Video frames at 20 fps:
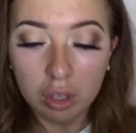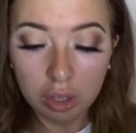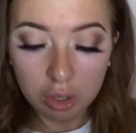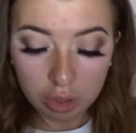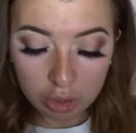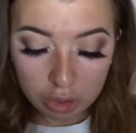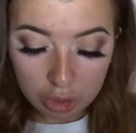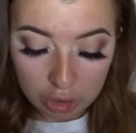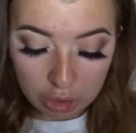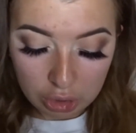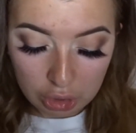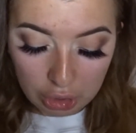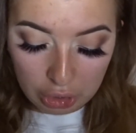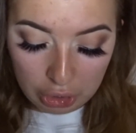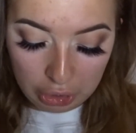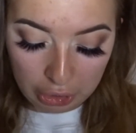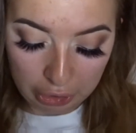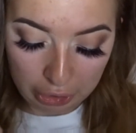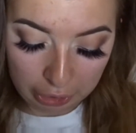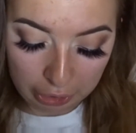So
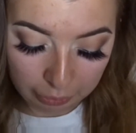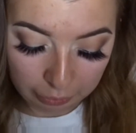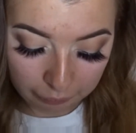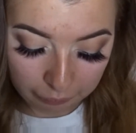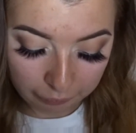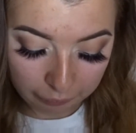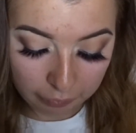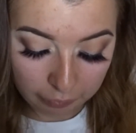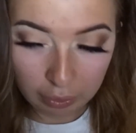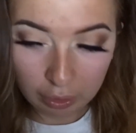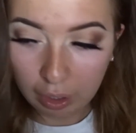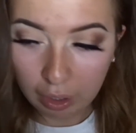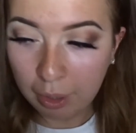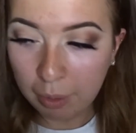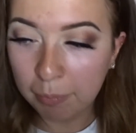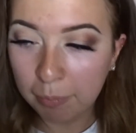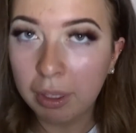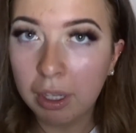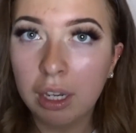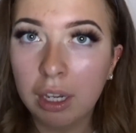
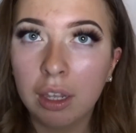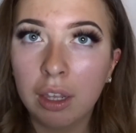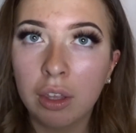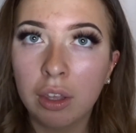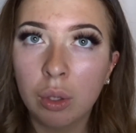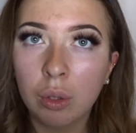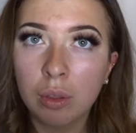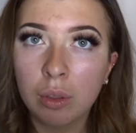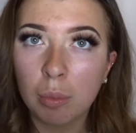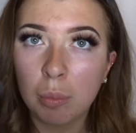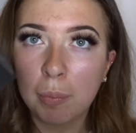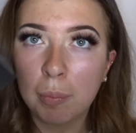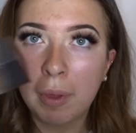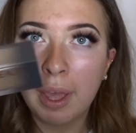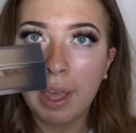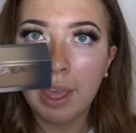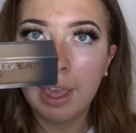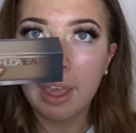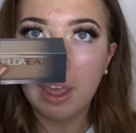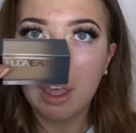I'm going to use
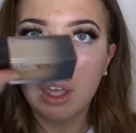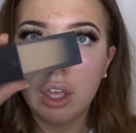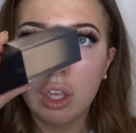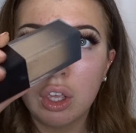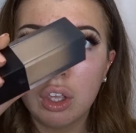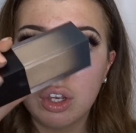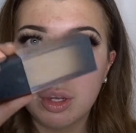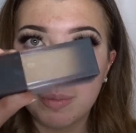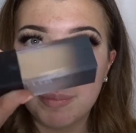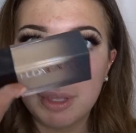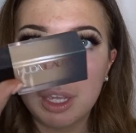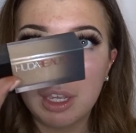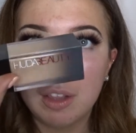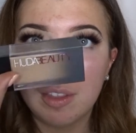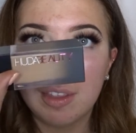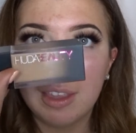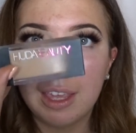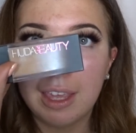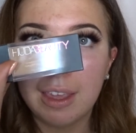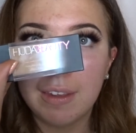my Huda
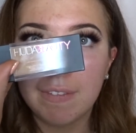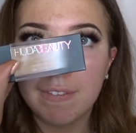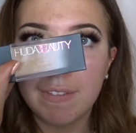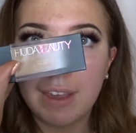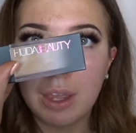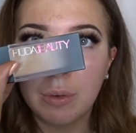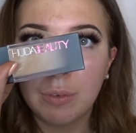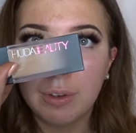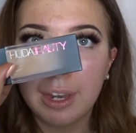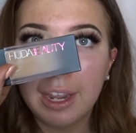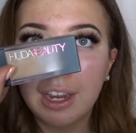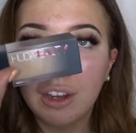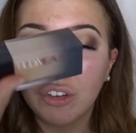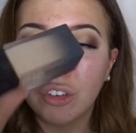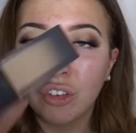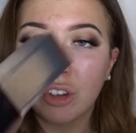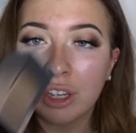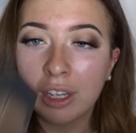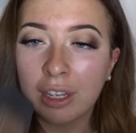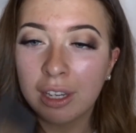Beauty
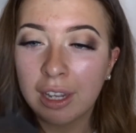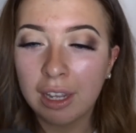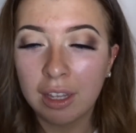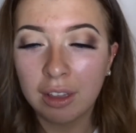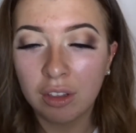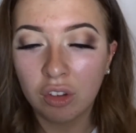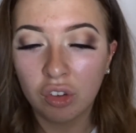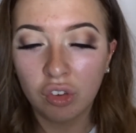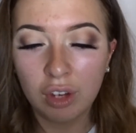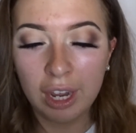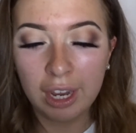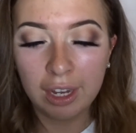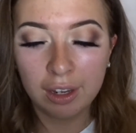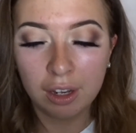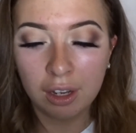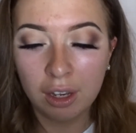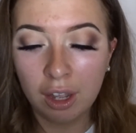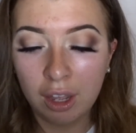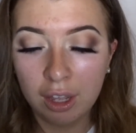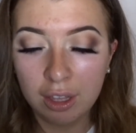foundation in the shade
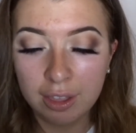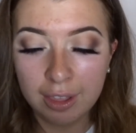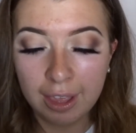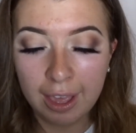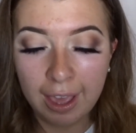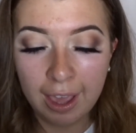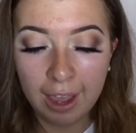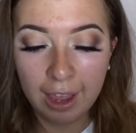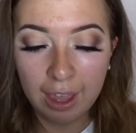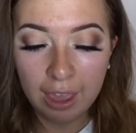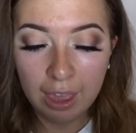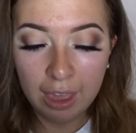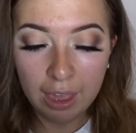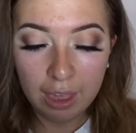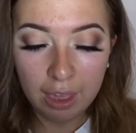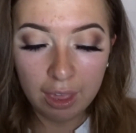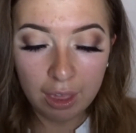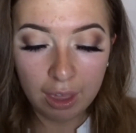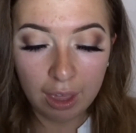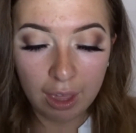Latte,
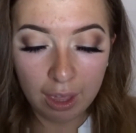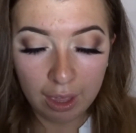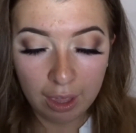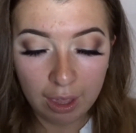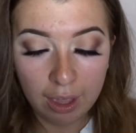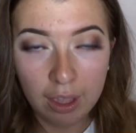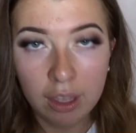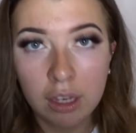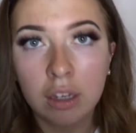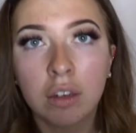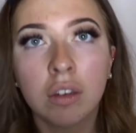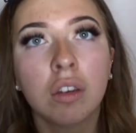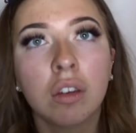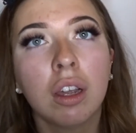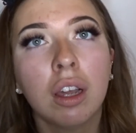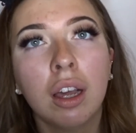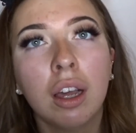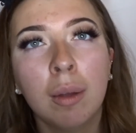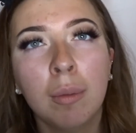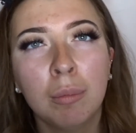and
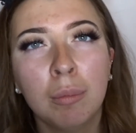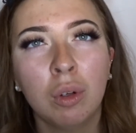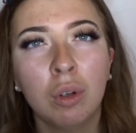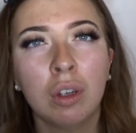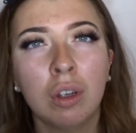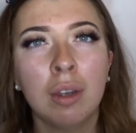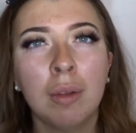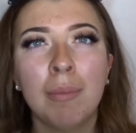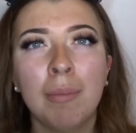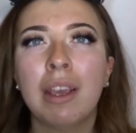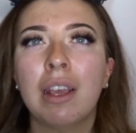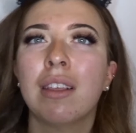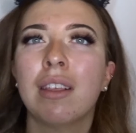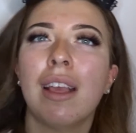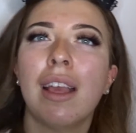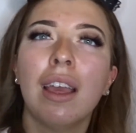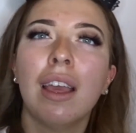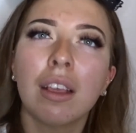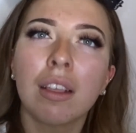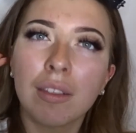I'm not going to mix
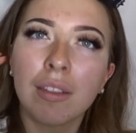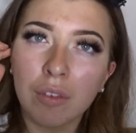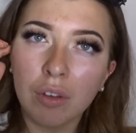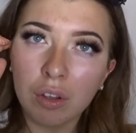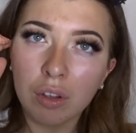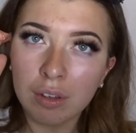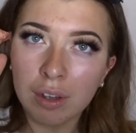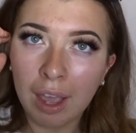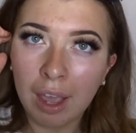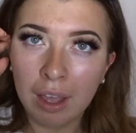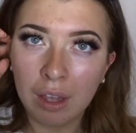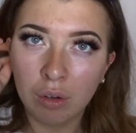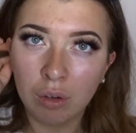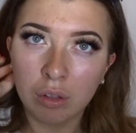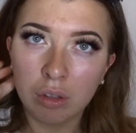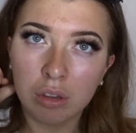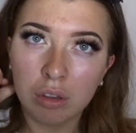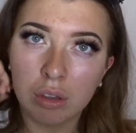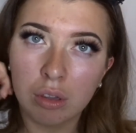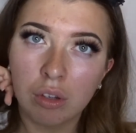it because I've got tan
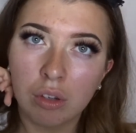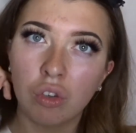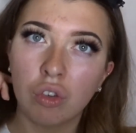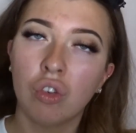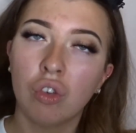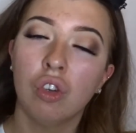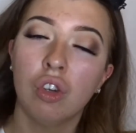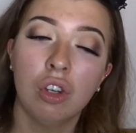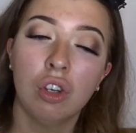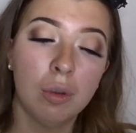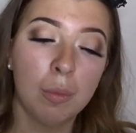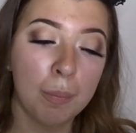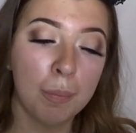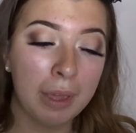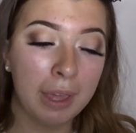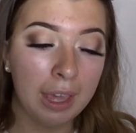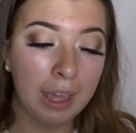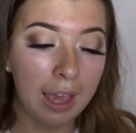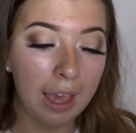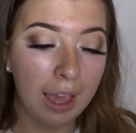on, so it should
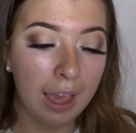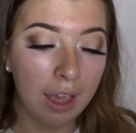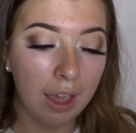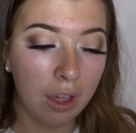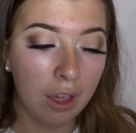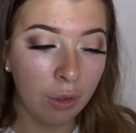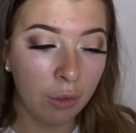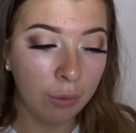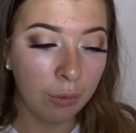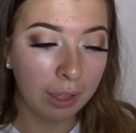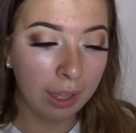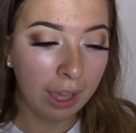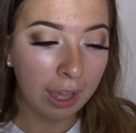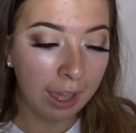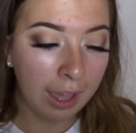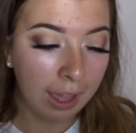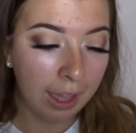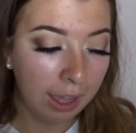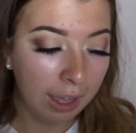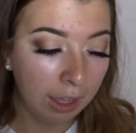be
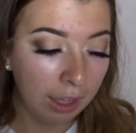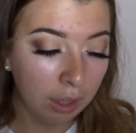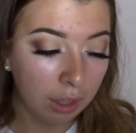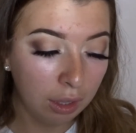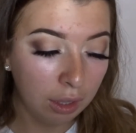okay.